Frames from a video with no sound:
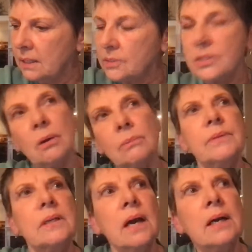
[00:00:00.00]

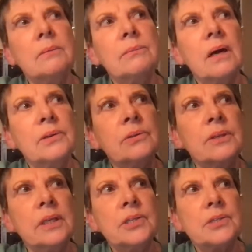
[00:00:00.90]
So under the
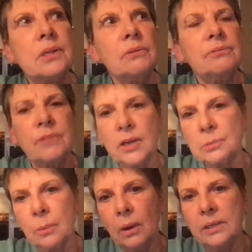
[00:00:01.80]
aegis of
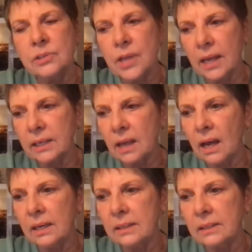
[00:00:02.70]
Flashpoint, Jack and
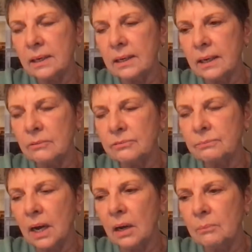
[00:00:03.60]
I have
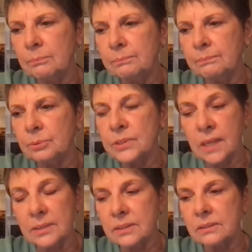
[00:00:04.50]

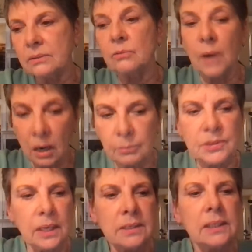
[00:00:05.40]
presented or are
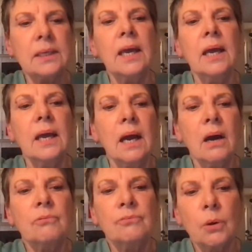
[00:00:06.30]
presenting
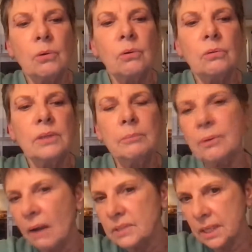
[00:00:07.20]
vocal
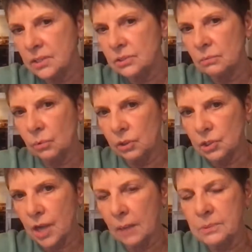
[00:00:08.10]
improvisation
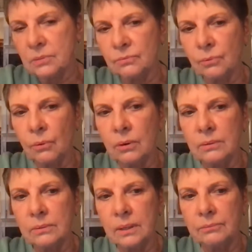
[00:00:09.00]
workshops
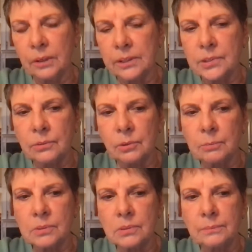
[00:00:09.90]
for various
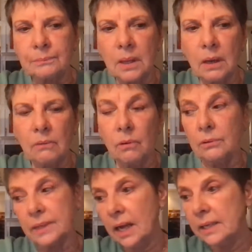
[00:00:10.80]
groups of
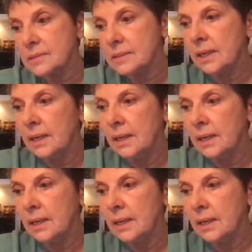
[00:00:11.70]
all kinds.